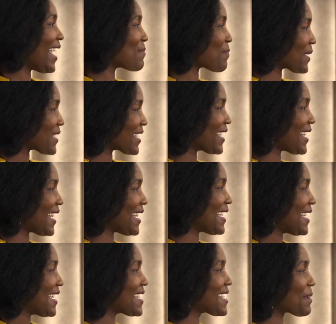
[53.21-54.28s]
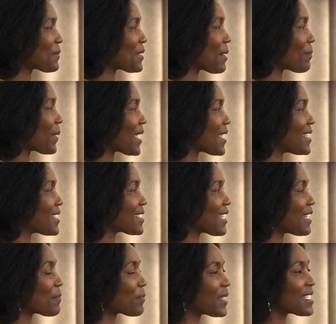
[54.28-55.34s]
and particularly in September, he's
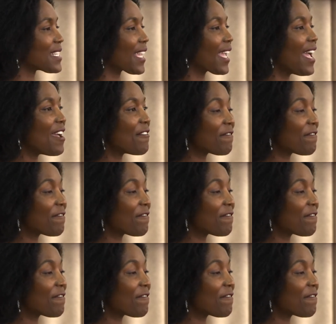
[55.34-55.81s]
celebrating